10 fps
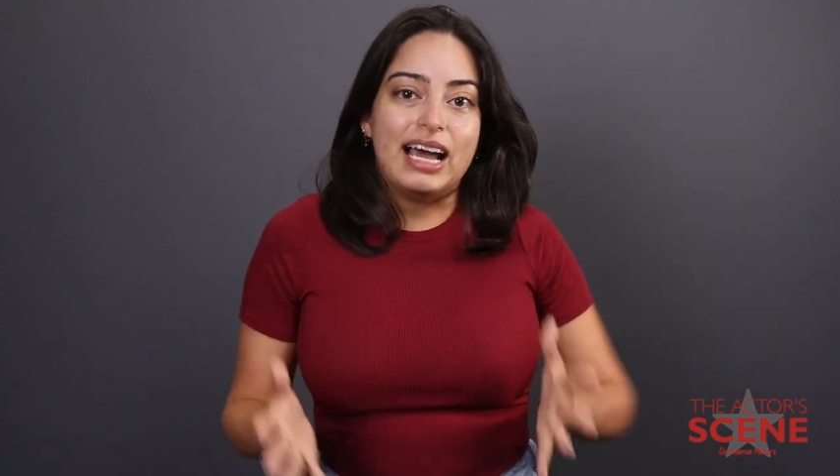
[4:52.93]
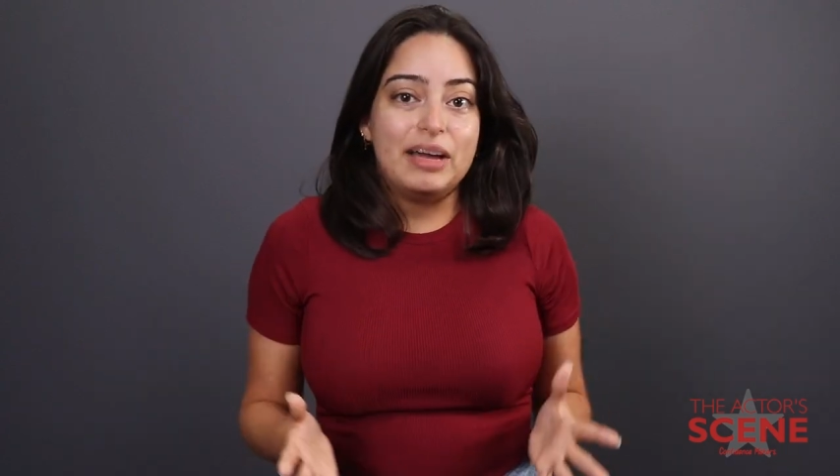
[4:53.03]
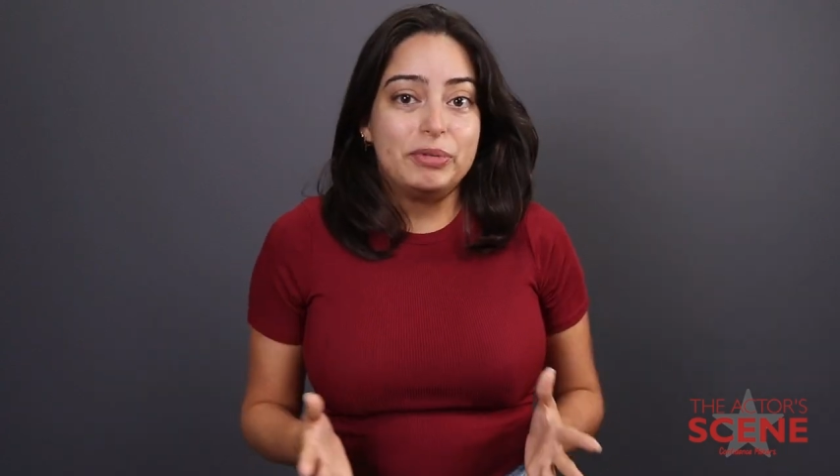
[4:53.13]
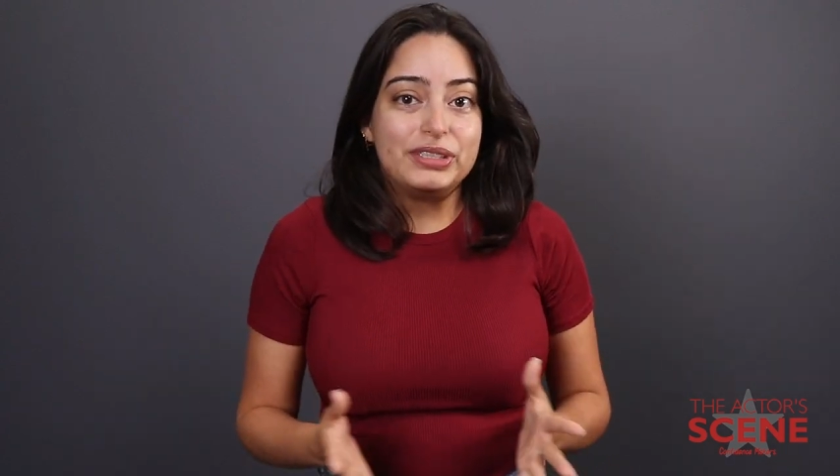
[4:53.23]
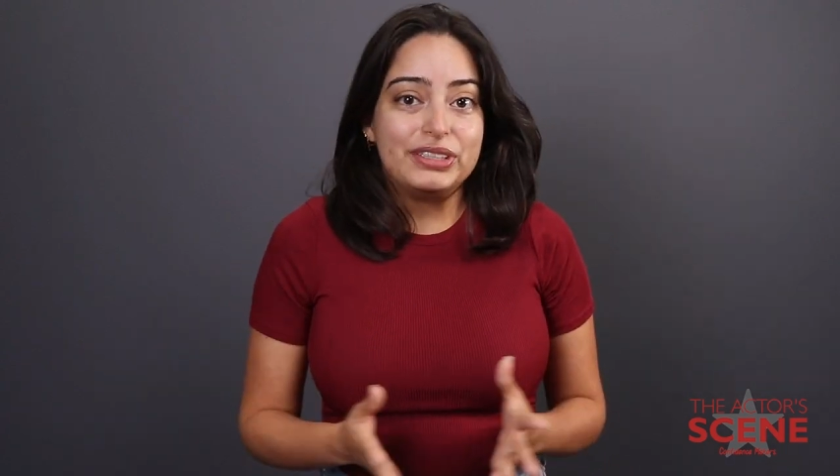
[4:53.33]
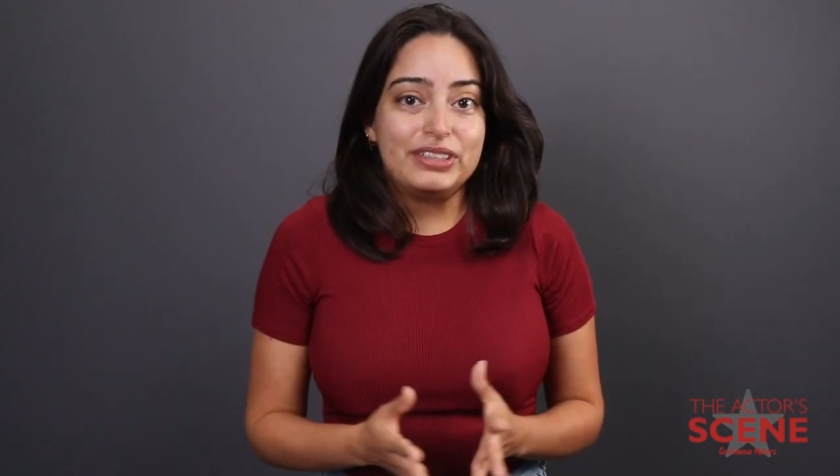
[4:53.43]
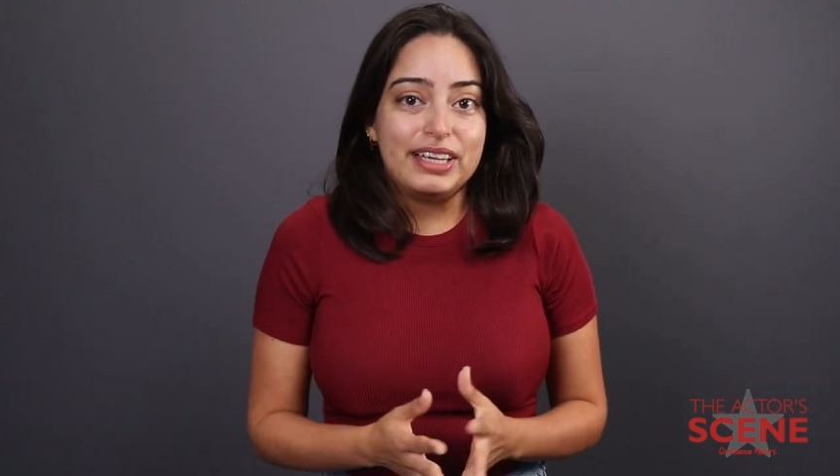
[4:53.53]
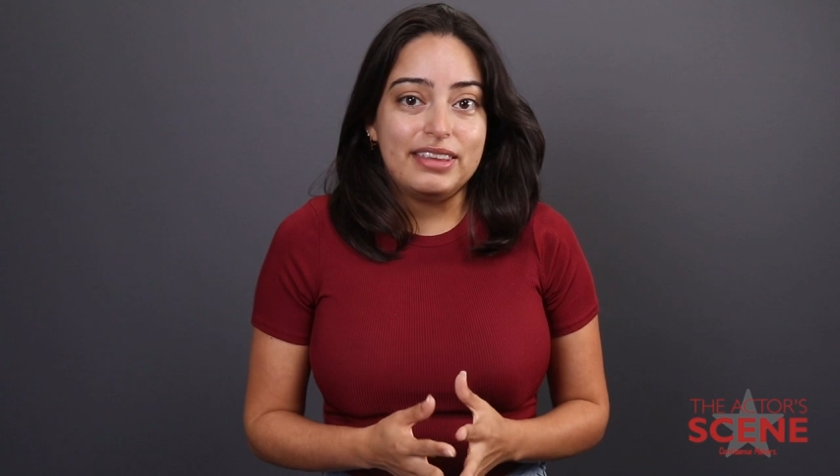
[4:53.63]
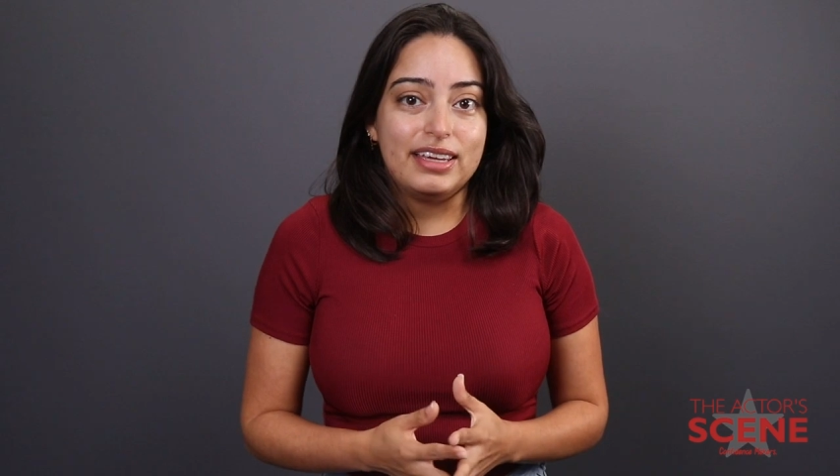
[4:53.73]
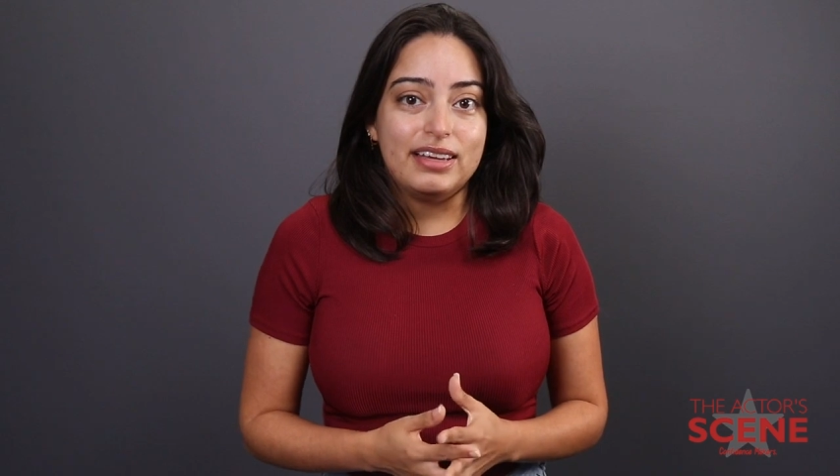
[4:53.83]
I
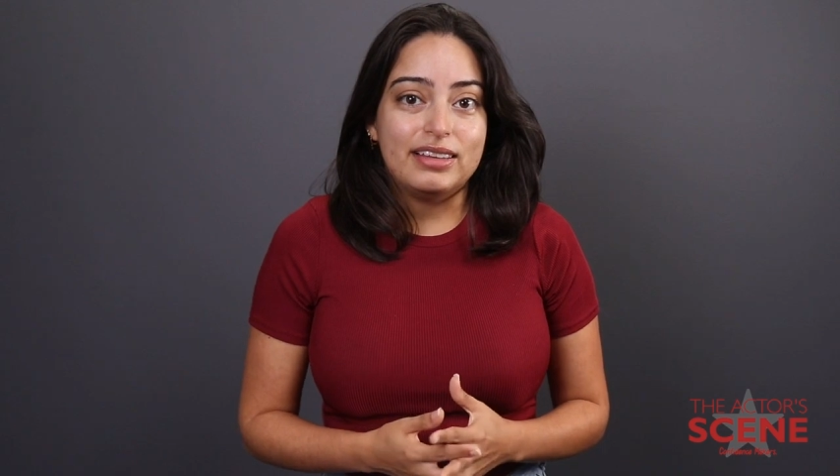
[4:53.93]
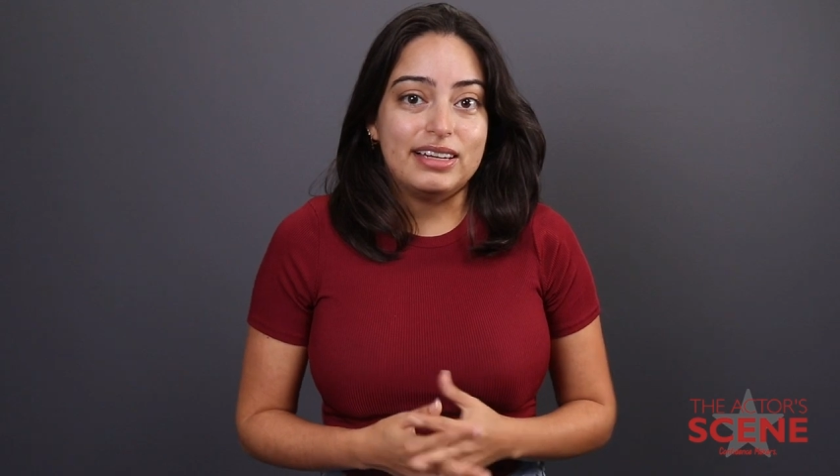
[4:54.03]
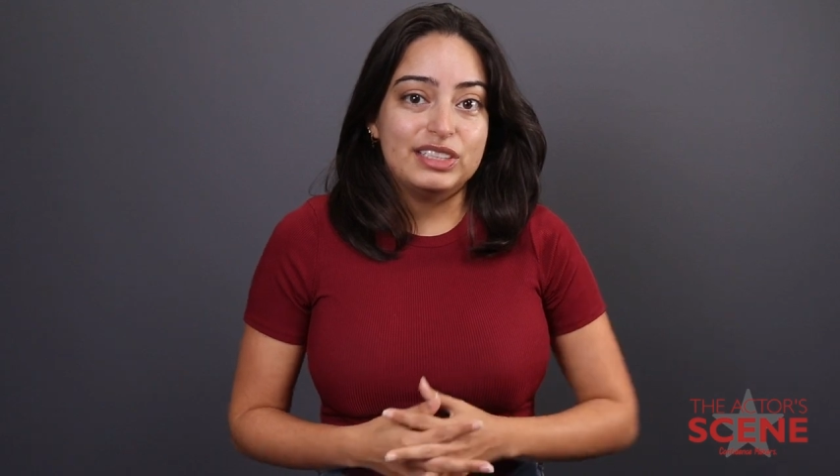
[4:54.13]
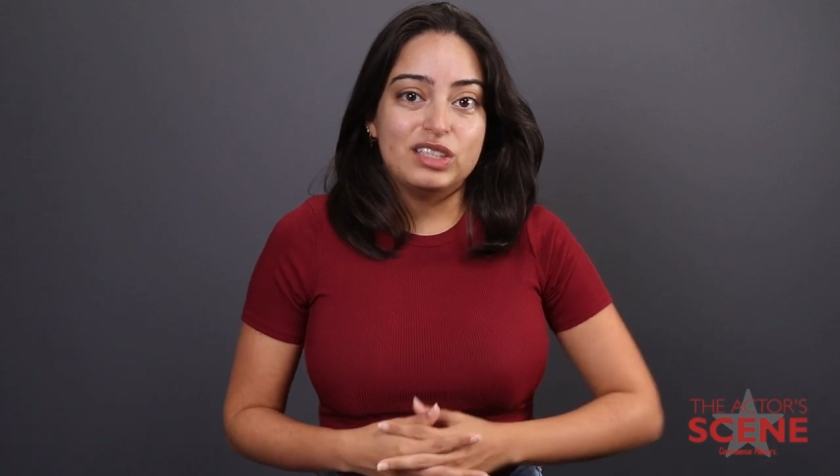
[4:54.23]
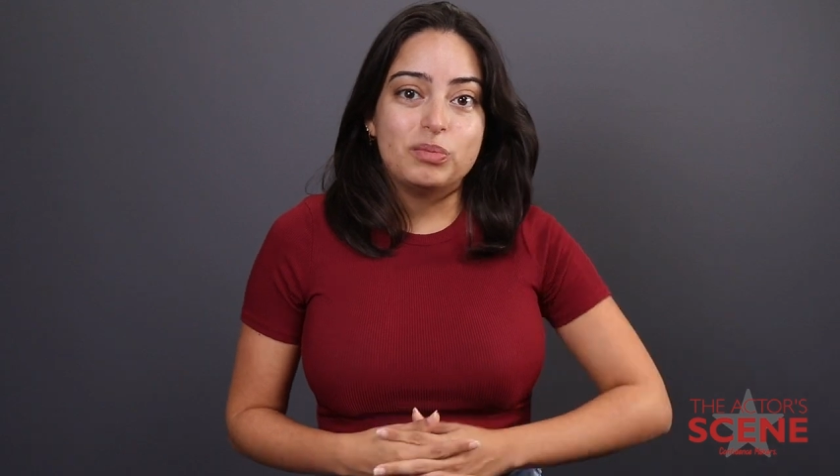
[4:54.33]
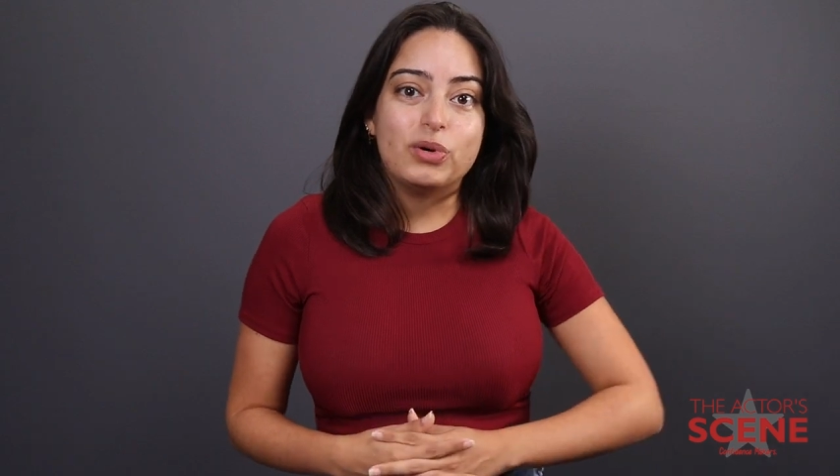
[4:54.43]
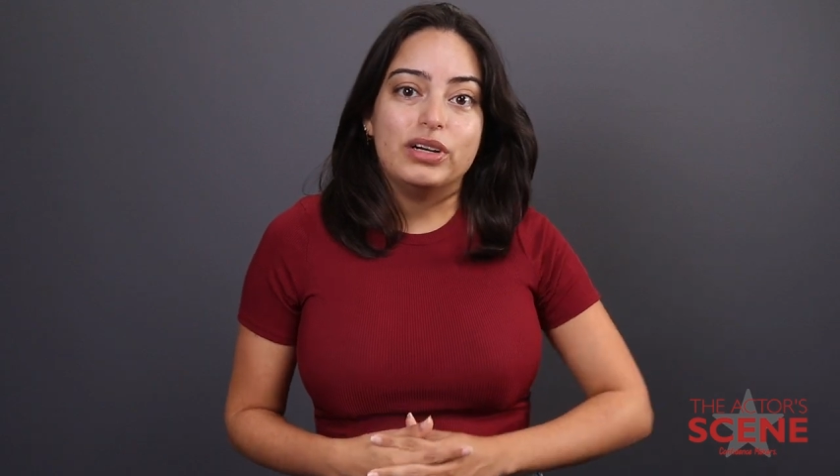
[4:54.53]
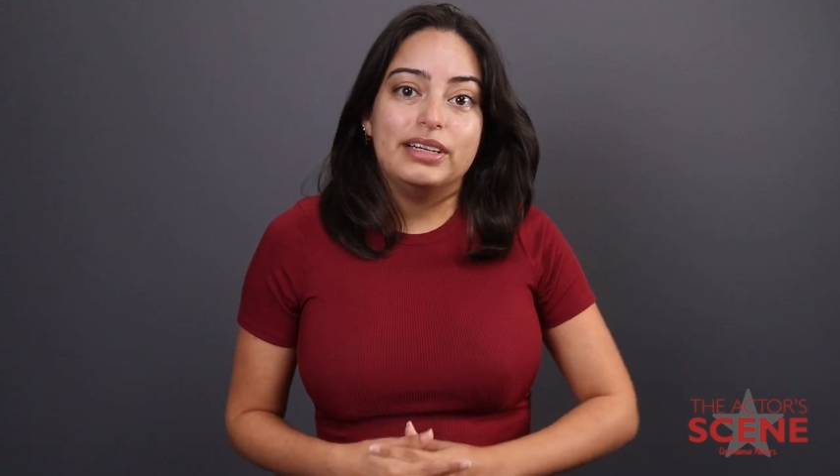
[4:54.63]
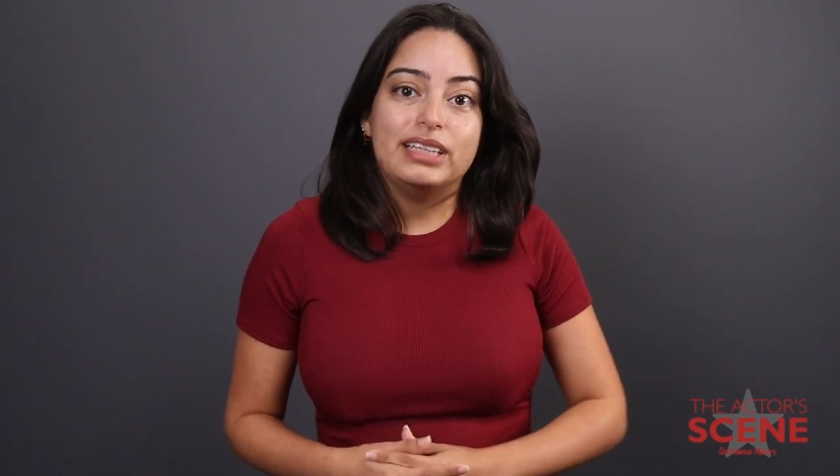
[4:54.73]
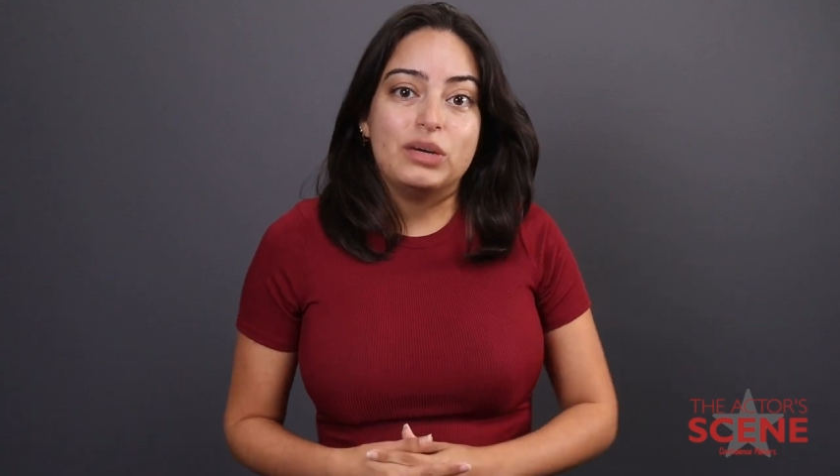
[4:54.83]
personally think that it's important